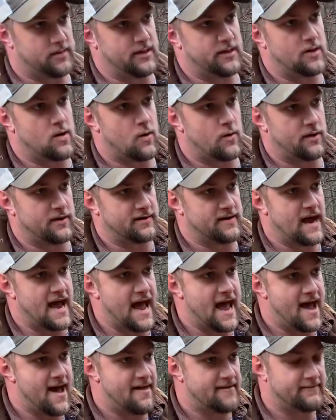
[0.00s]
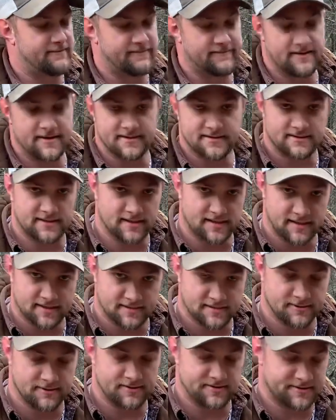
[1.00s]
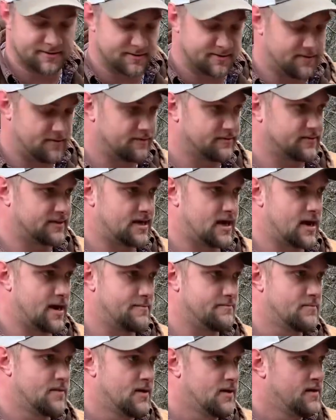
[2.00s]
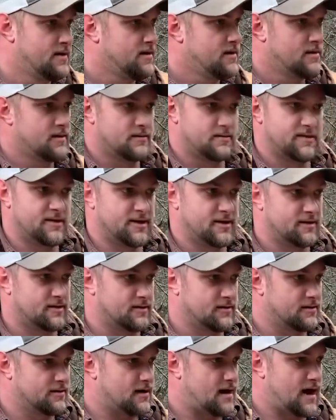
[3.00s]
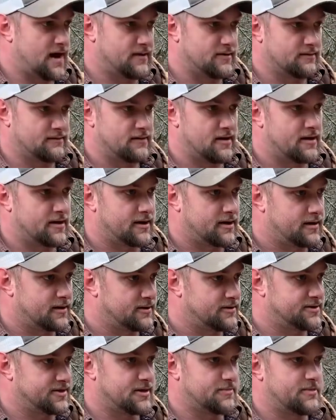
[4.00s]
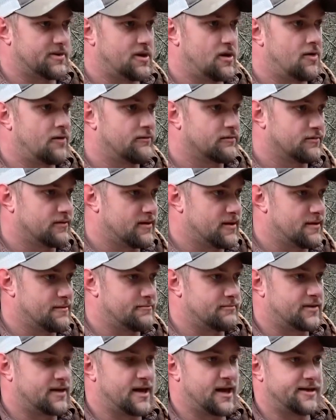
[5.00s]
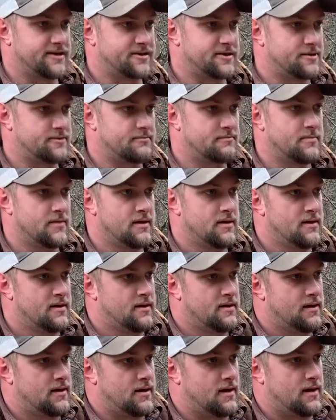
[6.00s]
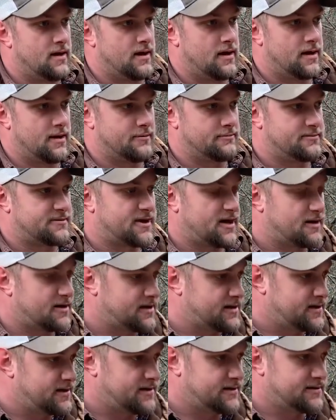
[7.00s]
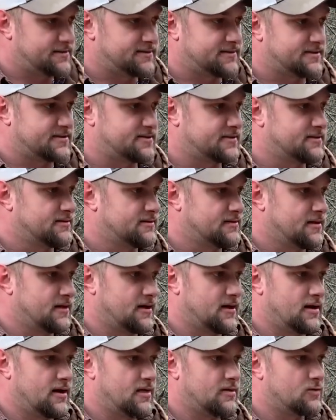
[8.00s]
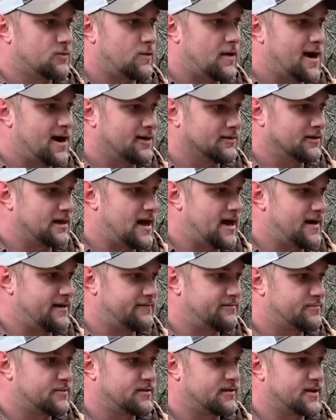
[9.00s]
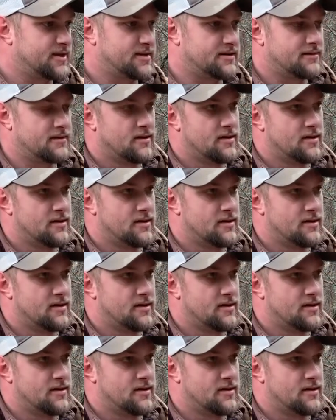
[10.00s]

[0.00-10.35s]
going to have fence that gets loosened over time. Deer either running and jumping over them, catching them, uh, turkeys, uh, other wildlife. But then